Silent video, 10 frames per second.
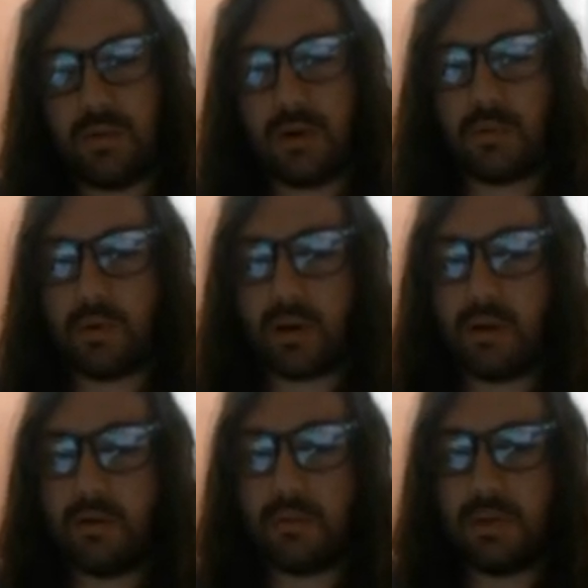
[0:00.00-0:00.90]
are working
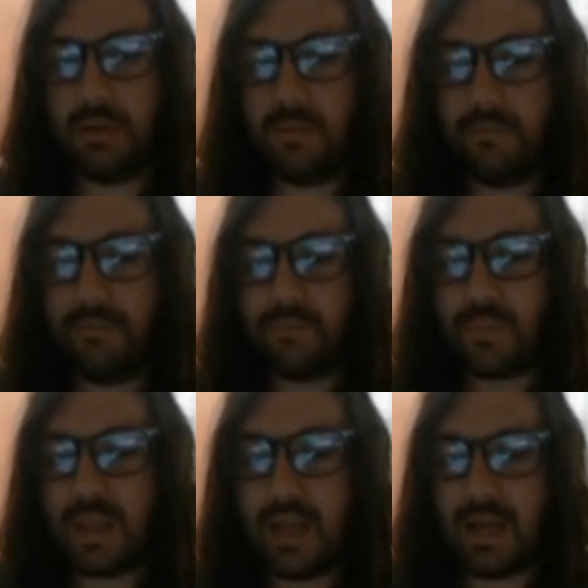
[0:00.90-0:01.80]
on one.
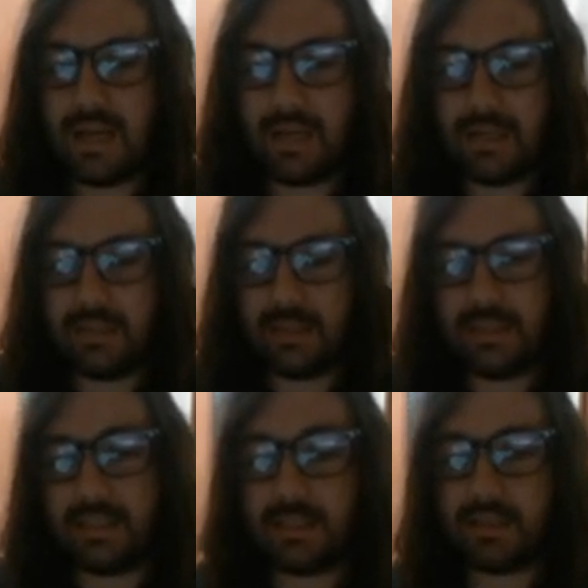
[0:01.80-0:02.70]
And
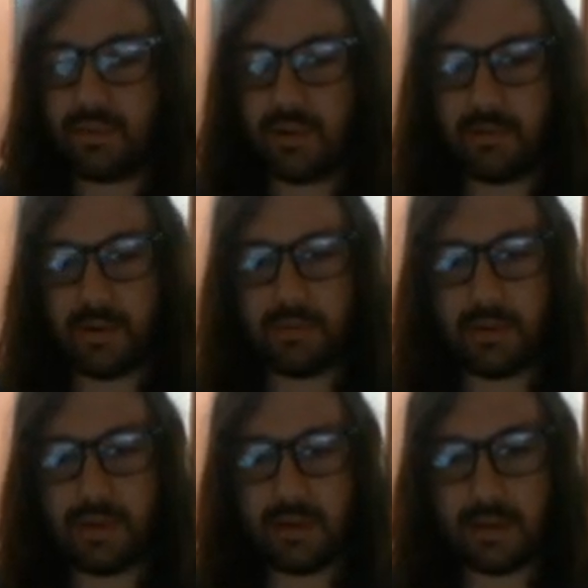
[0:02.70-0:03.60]
this is the following
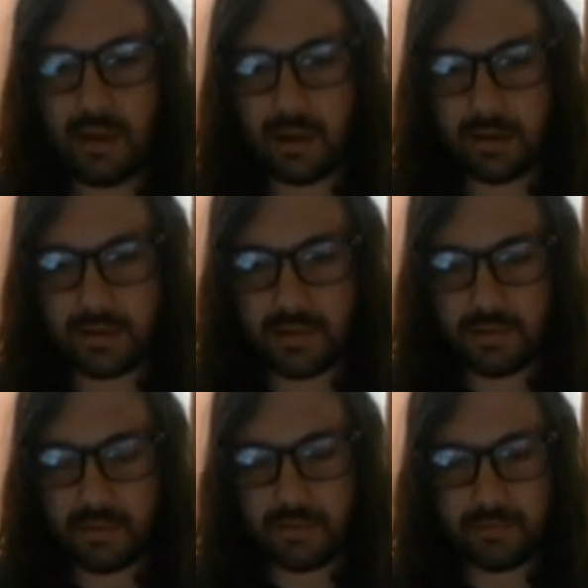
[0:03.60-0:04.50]
way I'm gonna show you.